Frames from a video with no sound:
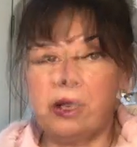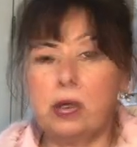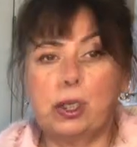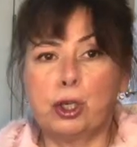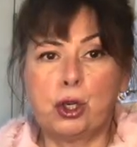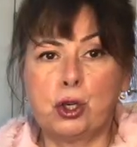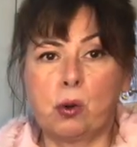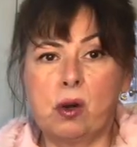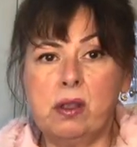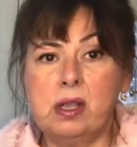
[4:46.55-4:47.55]
We want to
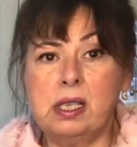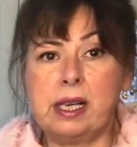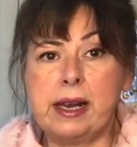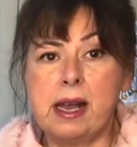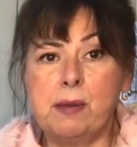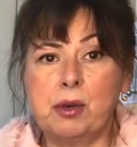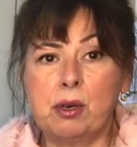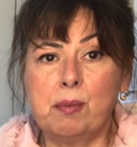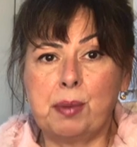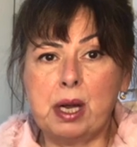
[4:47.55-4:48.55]
shorten the
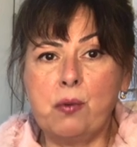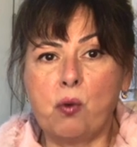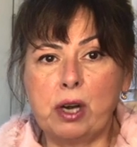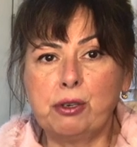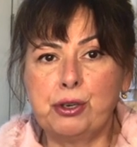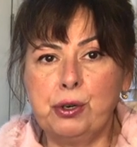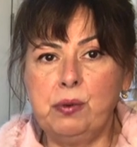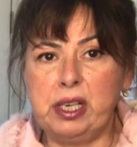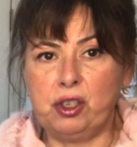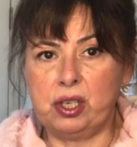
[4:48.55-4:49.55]
diameter by 1 or
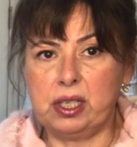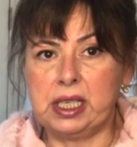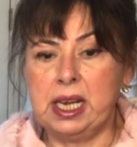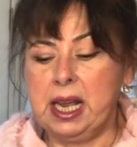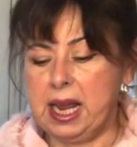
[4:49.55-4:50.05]
2 inches.